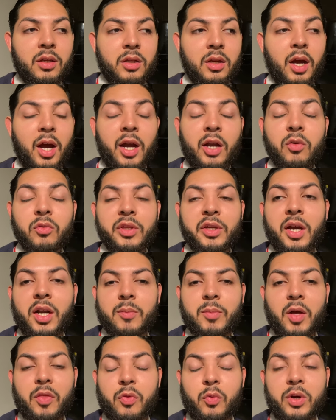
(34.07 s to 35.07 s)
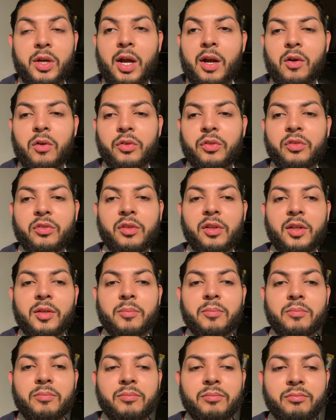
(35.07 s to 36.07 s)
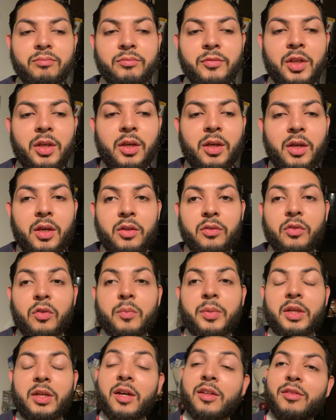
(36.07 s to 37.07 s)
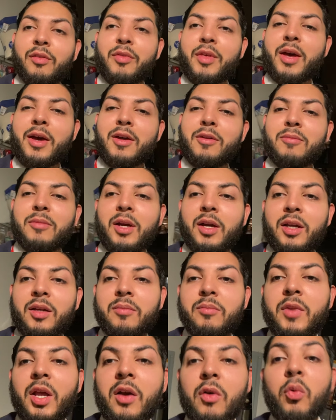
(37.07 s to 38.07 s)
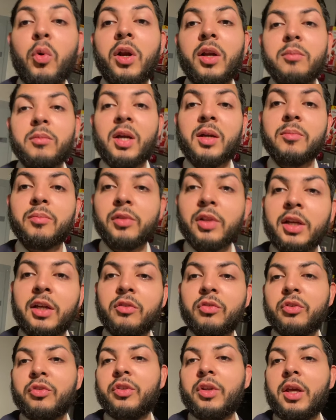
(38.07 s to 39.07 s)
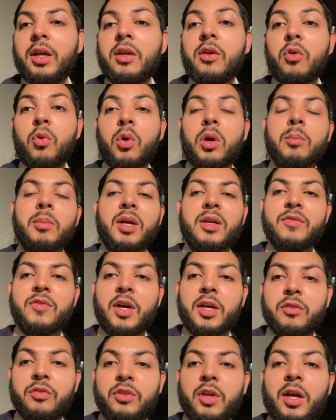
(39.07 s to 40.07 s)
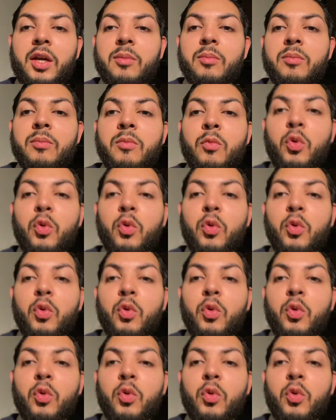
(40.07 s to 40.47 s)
I only got about three hours of sleep. So because of that, I'm not wearing my blazer today or my vest. I'm